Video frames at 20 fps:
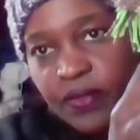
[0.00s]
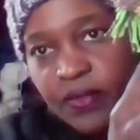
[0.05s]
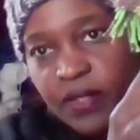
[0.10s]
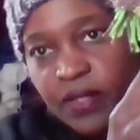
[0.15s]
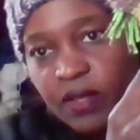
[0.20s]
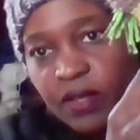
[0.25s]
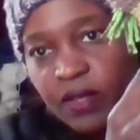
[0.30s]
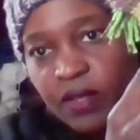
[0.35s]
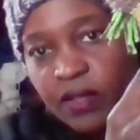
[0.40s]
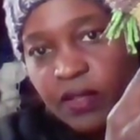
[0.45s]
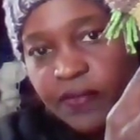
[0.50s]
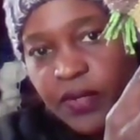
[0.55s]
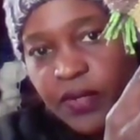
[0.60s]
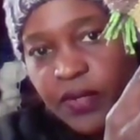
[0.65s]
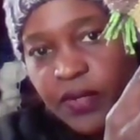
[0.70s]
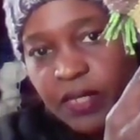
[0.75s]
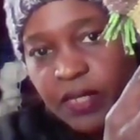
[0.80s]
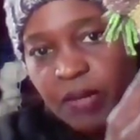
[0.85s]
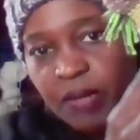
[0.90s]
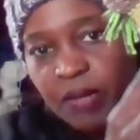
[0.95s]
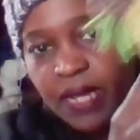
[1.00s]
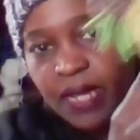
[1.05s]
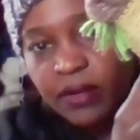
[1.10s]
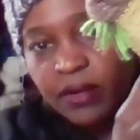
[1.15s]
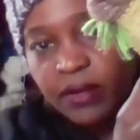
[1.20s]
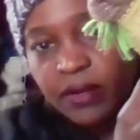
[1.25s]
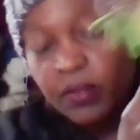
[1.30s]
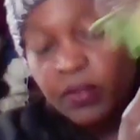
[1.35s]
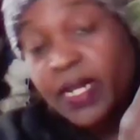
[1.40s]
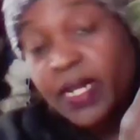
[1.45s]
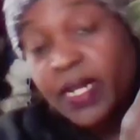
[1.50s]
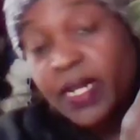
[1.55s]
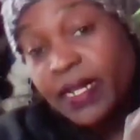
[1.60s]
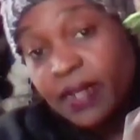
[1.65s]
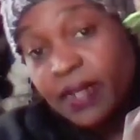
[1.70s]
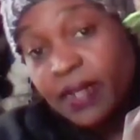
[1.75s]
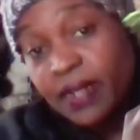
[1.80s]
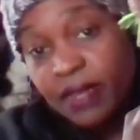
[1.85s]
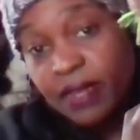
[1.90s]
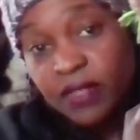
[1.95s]
called for in the pattern. One, I
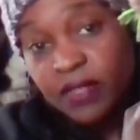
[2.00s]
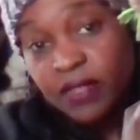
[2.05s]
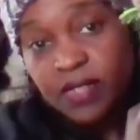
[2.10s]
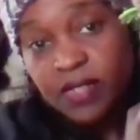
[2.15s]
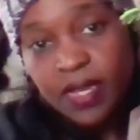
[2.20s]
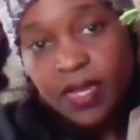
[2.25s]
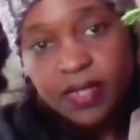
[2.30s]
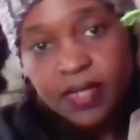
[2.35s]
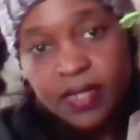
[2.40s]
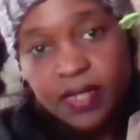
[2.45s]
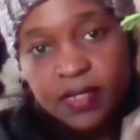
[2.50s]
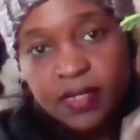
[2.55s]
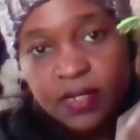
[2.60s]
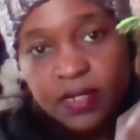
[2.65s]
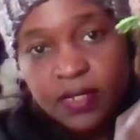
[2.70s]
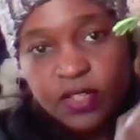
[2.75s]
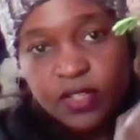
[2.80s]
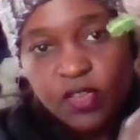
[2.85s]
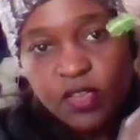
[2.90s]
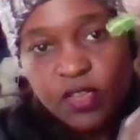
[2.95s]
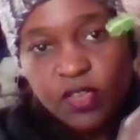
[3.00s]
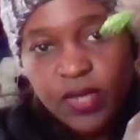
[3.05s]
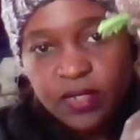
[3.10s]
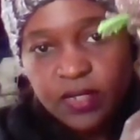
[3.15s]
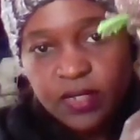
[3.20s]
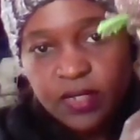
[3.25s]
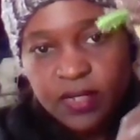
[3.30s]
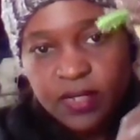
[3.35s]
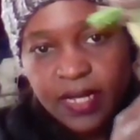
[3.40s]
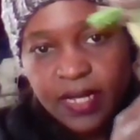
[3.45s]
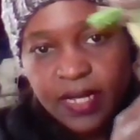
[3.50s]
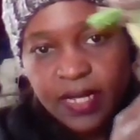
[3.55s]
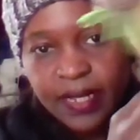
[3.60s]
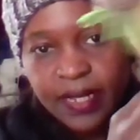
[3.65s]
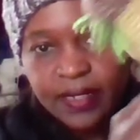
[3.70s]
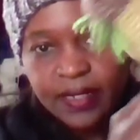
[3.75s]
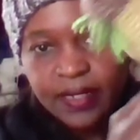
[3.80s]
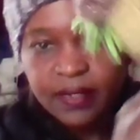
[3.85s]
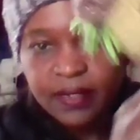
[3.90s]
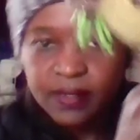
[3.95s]
didn't have the size, and two, I
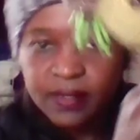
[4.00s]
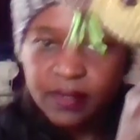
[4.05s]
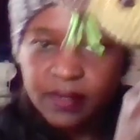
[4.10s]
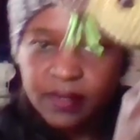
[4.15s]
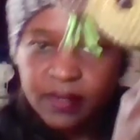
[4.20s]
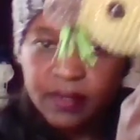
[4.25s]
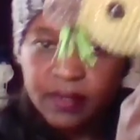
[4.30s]
like this.